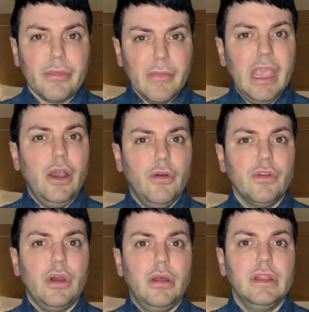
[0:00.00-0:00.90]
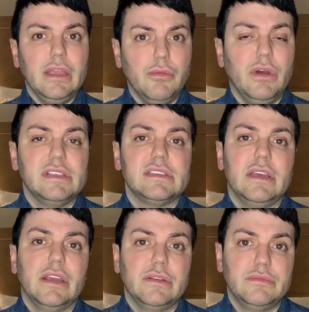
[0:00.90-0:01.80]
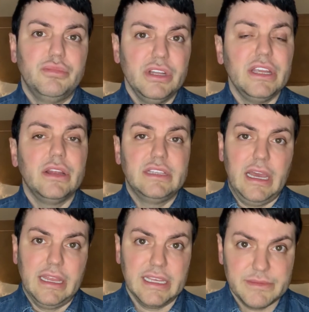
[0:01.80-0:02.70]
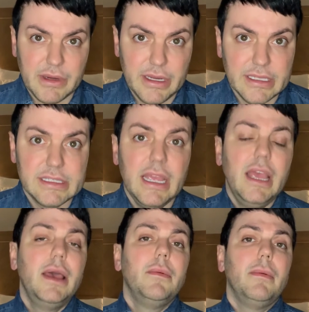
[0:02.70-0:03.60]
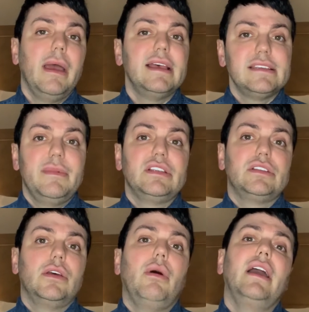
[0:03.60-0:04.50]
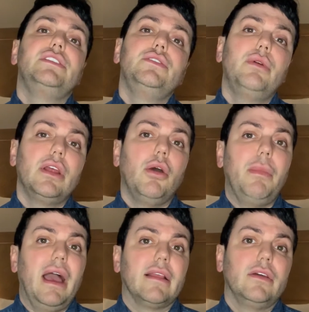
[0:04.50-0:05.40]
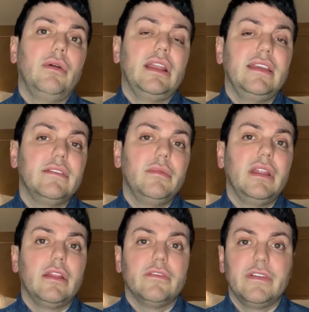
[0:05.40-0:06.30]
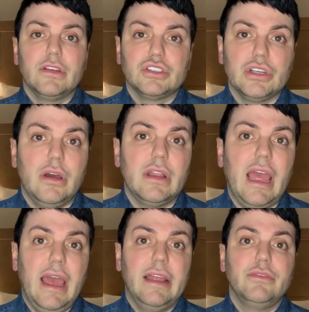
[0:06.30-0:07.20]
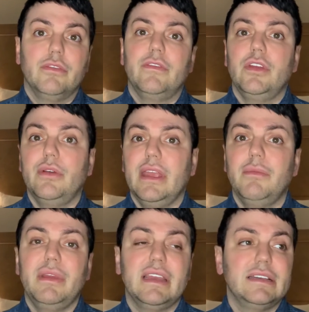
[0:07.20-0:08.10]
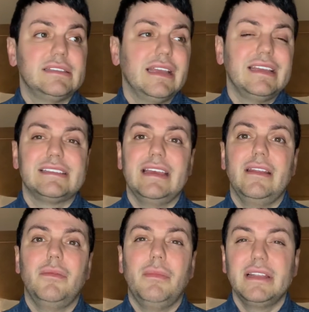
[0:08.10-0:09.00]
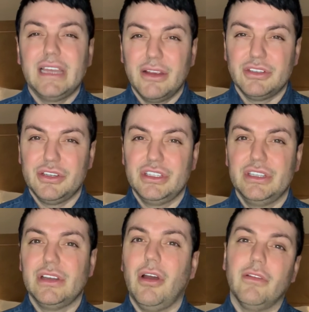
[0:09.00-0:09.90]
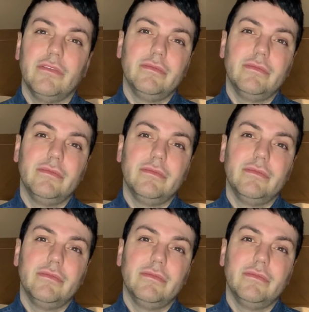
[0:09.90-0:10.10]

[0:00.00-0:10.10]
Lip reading: yeah, overall, it was a pretty good dining experience. As I mentioned though, I do want to go back though and give them another fair shot at reviewing it because, like I said, my diet restrictions are